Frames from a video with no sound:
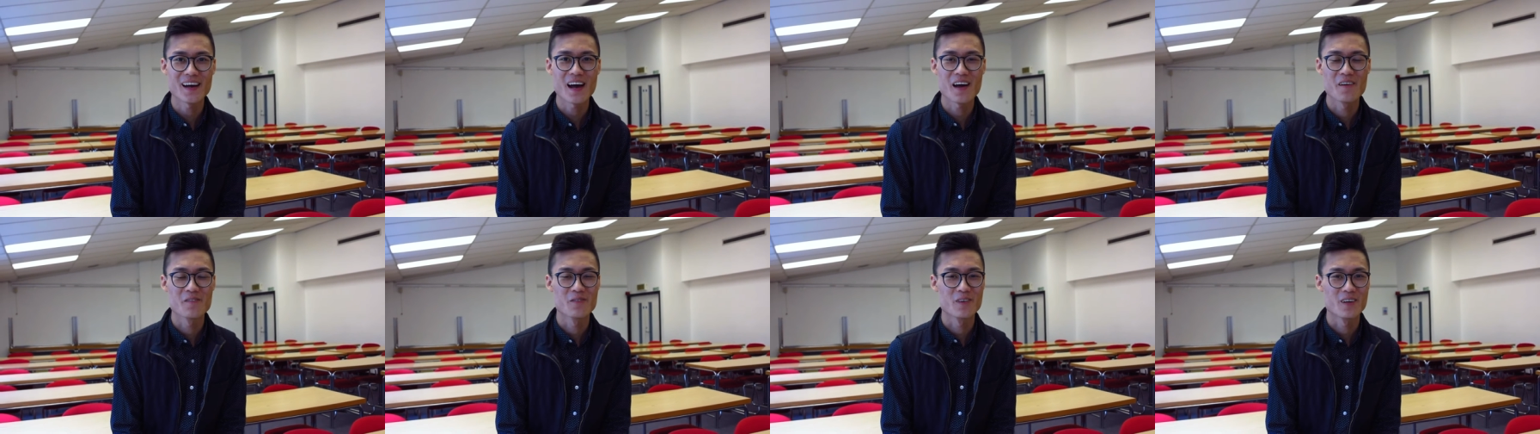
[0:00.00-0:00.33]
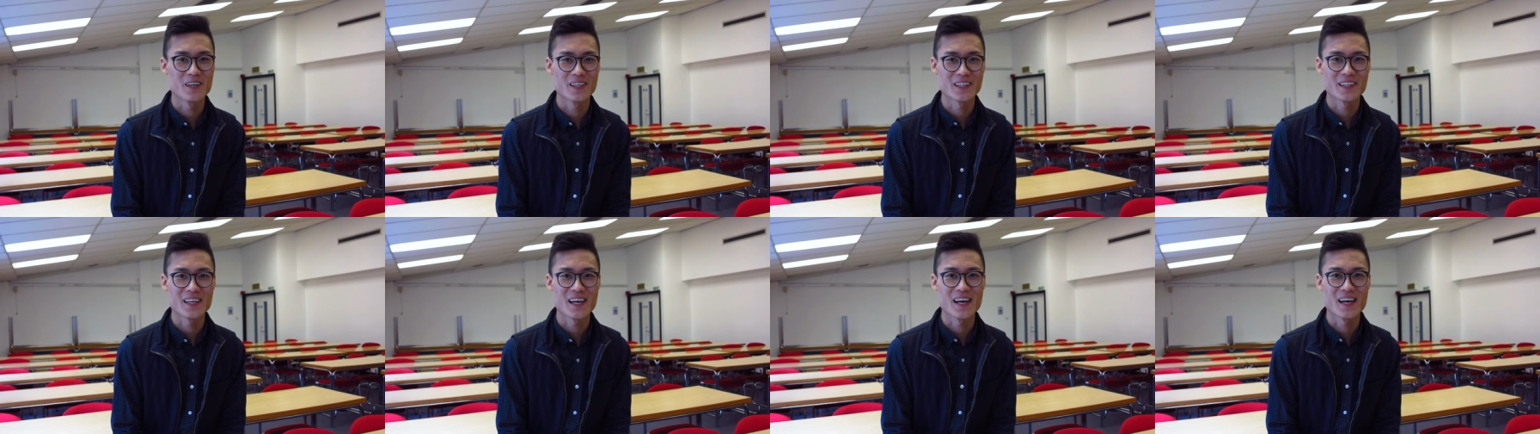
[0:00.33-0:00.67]
I
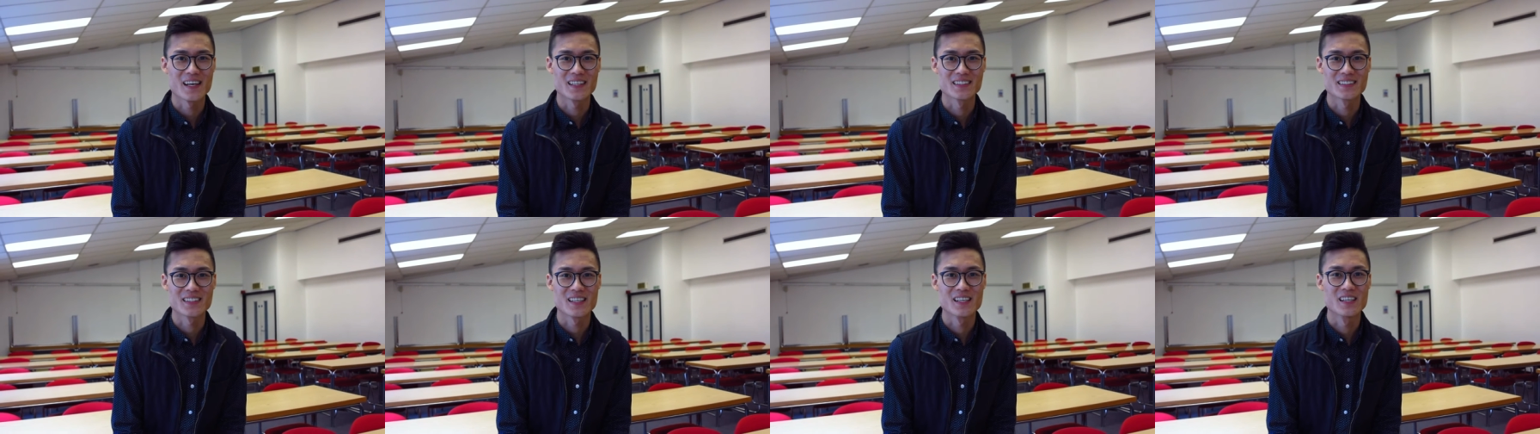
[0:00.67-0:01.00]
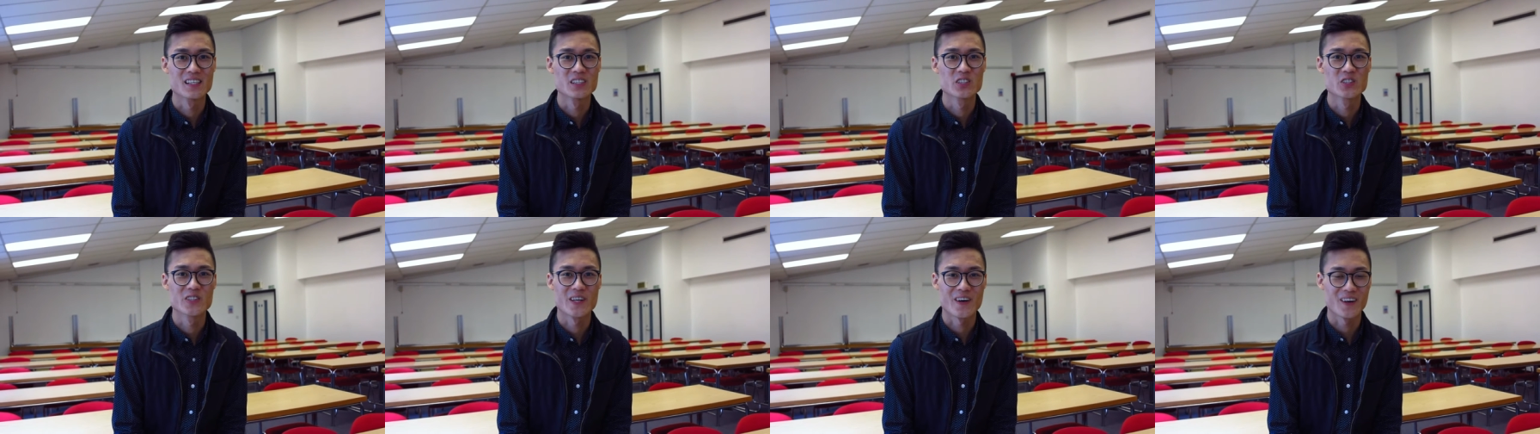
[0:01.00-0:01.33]
work as
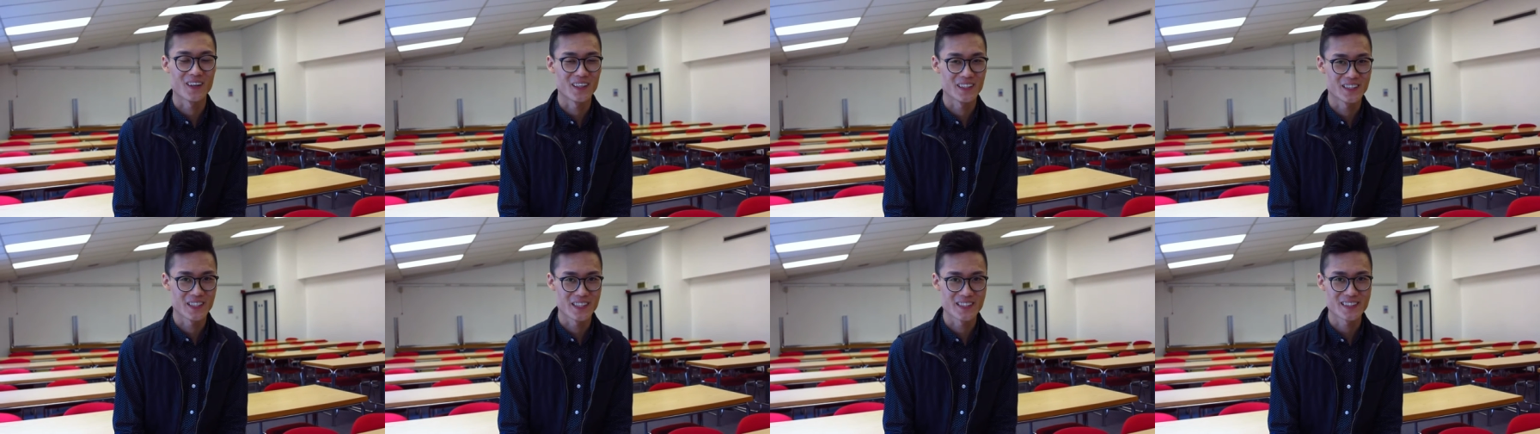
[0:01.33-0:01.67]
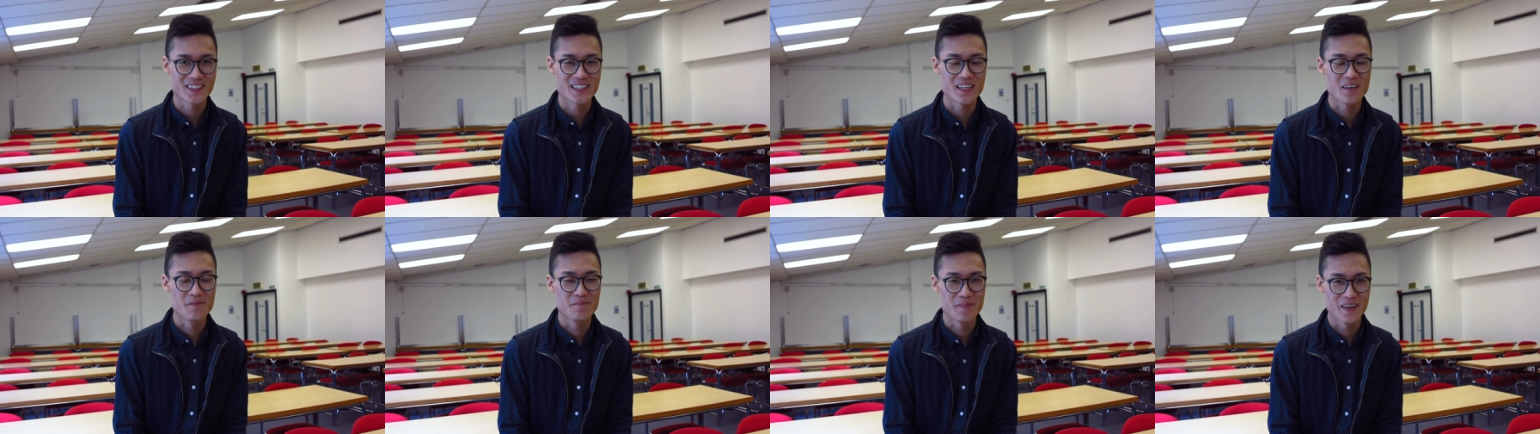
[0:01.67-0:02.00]
a geologist
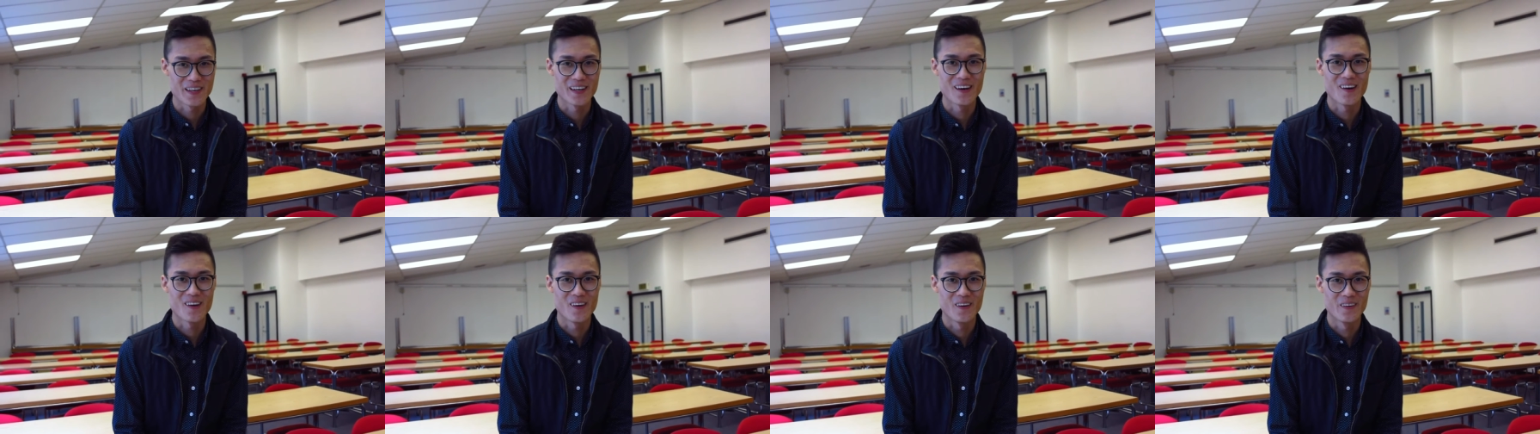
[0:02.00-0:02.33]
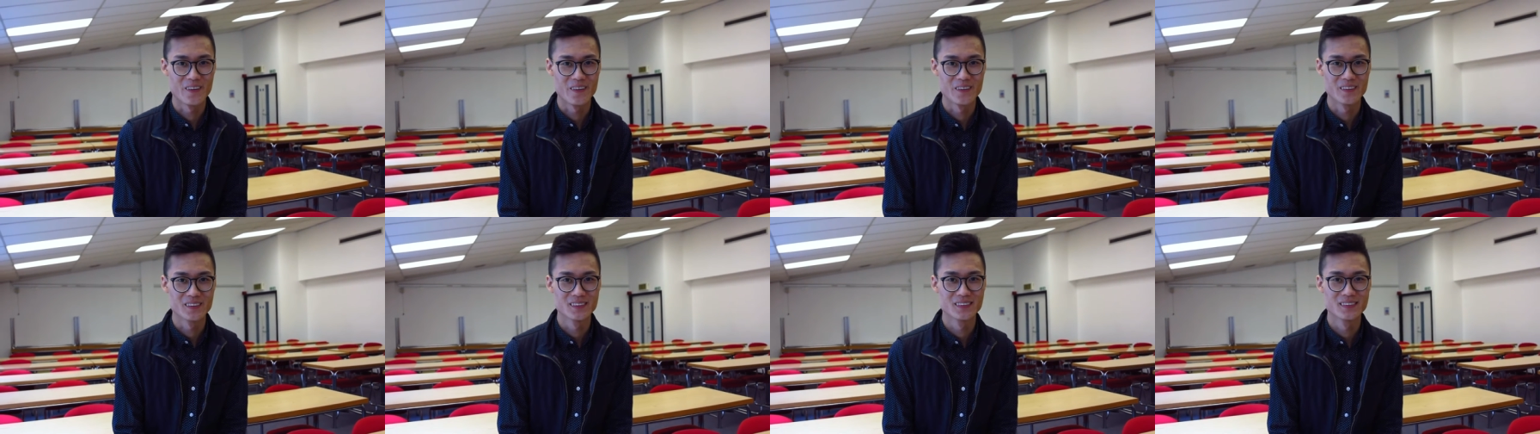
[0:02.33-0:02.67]
in Mega
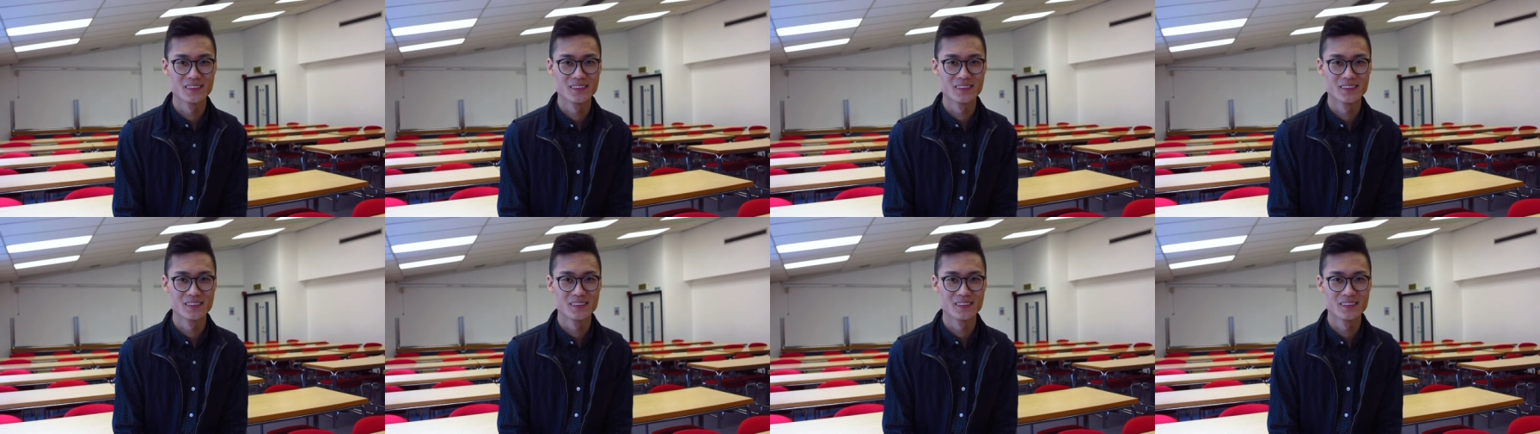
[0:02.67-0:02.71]
Oil.